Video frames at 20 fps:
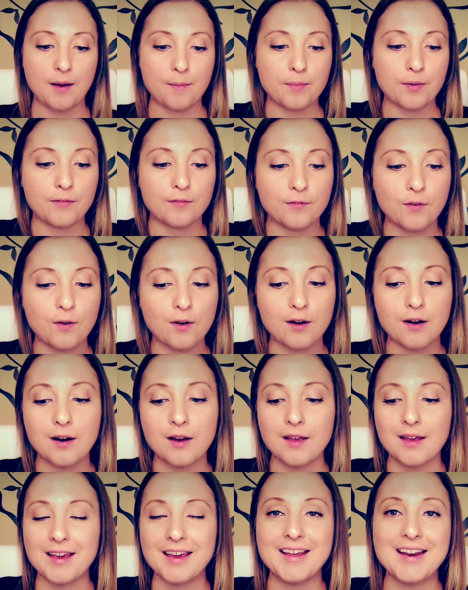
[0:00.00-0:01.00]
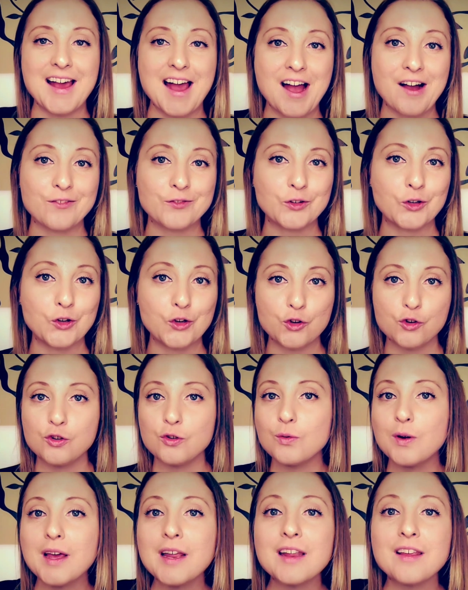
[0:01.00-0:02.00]
before and after you
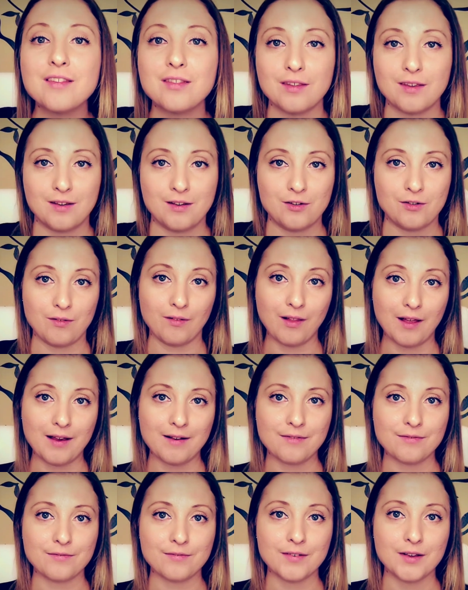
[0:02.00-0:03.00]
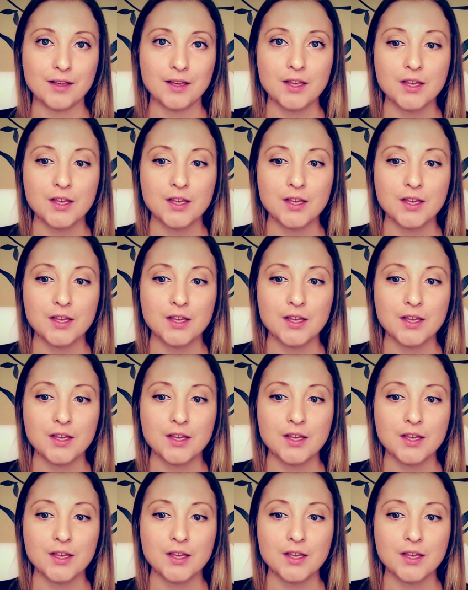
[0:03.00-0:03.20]
do anything in your life.